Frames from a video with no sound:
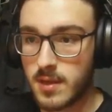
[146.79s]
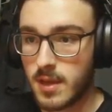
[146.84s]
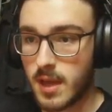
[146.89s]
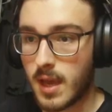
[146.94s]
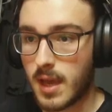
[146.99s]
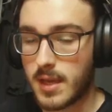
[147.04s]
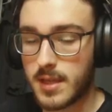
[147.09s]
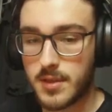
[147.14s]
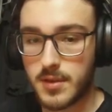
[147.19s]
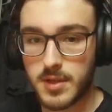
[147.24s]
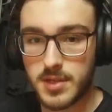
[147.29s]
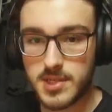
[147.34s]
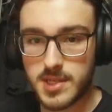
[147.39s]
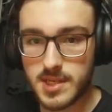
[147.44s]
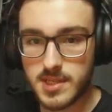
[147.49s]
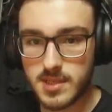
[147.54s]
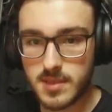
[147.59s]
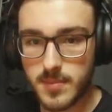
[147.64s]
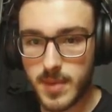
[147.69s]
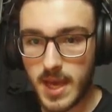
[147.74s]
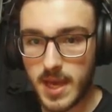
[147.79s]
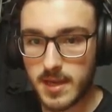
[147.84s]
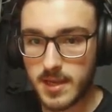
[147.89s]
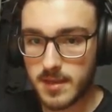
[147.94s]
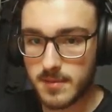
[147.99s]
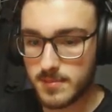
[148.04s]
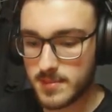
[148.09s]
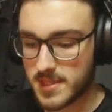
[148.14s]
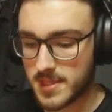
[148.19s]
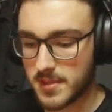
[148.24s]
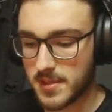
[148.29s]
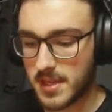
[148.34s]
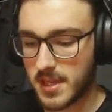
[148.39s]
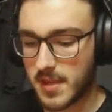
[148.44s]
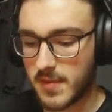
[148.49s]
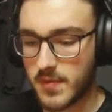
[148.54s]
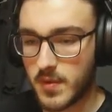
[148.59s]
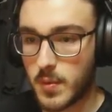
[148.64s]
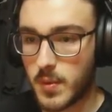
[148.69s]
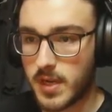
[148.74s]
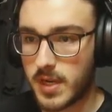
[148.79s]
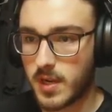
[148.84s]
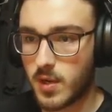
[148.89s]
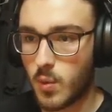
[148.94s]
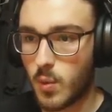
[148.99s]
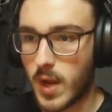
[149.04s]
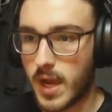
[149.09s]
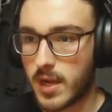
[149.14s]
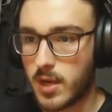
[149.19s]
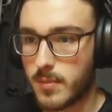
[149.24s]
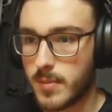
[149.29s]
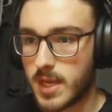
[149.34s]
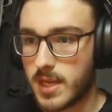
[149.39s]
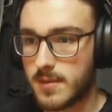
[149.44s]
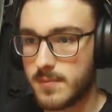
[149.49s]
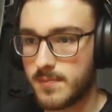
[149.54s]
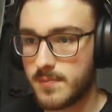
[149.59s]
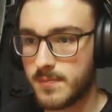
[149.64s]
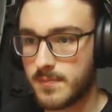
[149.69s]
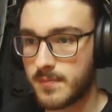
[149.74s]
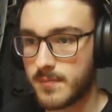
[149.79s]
You can change the padding. So like if you wanted a wider button,